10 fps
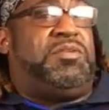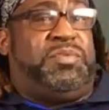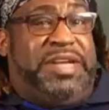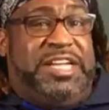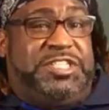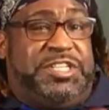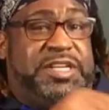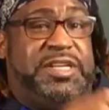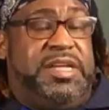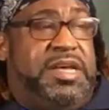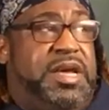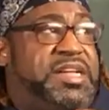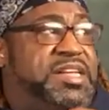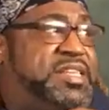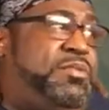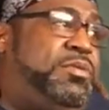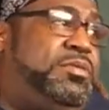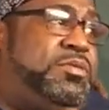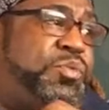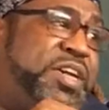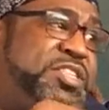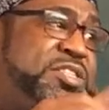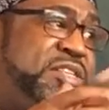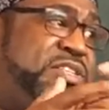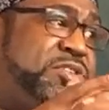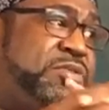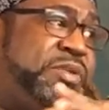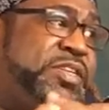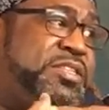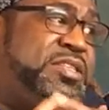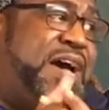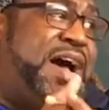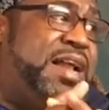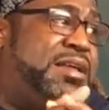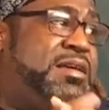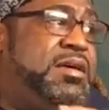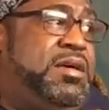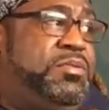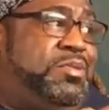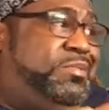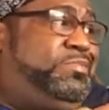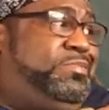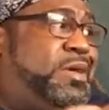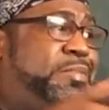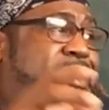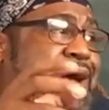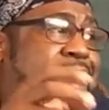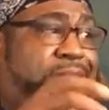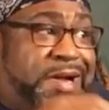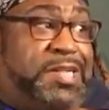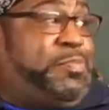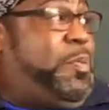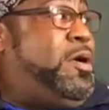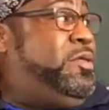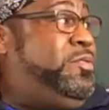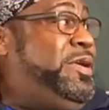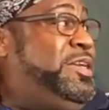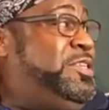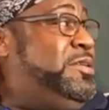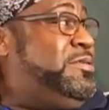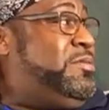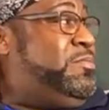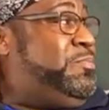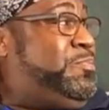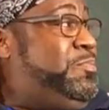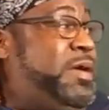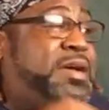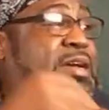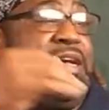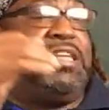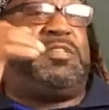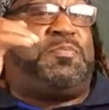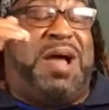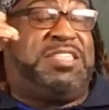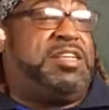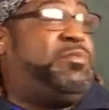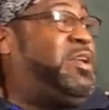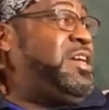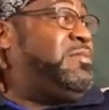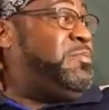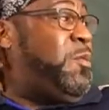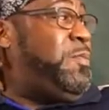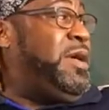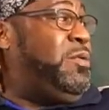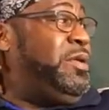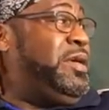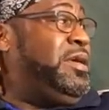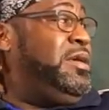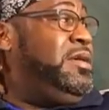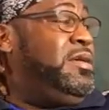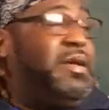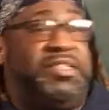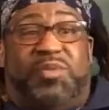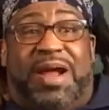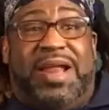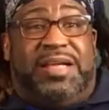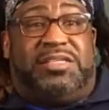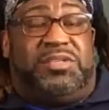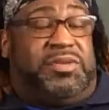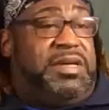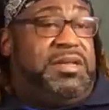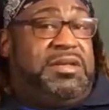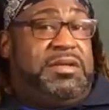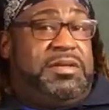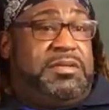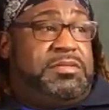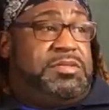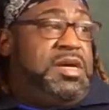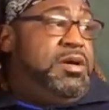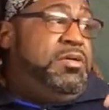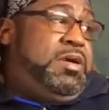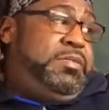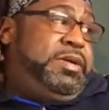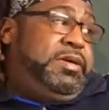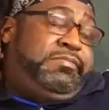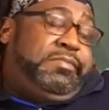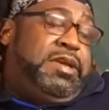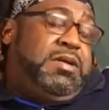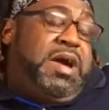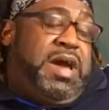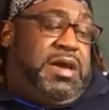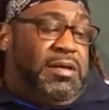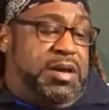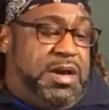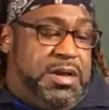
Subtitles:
the region and you say, well, the region's this or the region's that, well, I mean, Iran's part of the region, especially when it comes to propinquity. It's right next to it. Yeah. So, I mean, you know, hey,